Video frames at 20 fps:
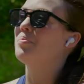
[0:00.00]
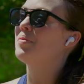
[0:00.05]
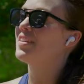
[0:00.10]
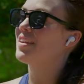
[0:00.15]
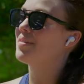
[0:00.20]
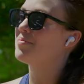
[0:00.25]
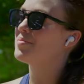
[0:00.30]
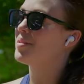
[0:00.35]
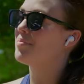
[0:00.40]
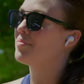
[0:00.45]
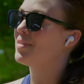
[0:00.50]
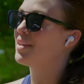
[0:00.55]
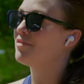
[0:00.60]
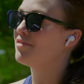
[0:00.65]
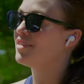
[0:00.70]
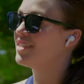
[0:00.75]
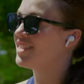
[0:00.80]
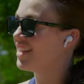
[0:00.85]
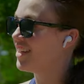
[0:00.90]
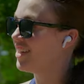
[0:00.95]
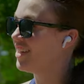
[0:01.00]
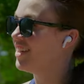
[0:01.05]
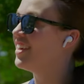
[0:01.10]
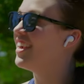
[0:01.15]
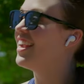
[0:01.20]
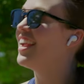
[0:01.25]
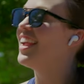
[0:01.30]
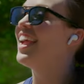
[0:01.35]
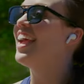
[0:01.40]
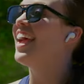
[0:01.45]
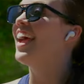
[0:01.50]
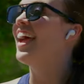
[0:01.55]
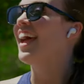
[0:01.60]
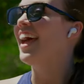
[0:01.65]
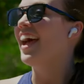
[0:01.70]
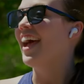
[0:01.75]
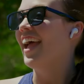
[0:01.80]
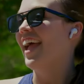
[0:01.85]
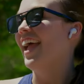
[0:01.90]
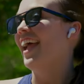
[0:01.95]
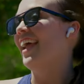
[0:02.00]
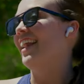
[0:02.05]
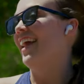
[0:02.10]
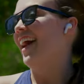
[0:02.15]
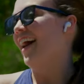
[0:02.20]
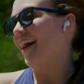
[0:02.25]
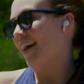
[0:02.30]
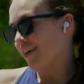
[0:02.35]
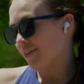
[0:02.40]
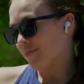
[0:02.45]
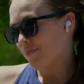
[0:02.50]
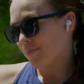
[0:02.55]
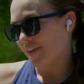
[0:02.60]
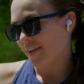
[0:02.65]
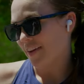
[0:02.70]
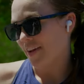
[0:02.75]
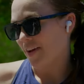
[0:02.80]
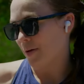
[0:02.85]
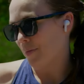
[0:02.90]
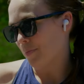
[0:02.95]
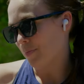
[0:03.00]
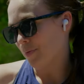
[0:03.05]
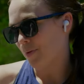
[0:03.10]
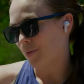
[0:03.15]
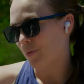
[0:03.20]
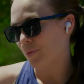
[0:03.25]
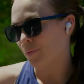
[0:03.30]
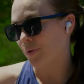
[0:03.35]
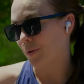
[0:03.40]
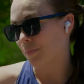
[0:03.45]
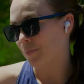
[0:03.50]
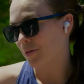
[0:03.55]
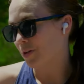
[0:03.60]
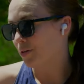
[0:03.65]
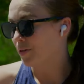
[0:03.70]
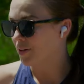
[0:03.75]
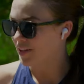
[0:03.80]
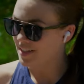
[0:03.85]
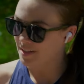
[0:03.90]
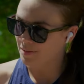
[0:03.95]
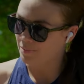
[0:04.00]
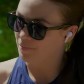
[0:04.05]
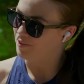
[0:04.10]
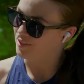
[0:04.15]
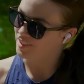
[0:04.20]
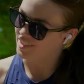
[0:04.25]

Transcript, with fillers: you pick up something for dinner, and I'll pick up whipped cream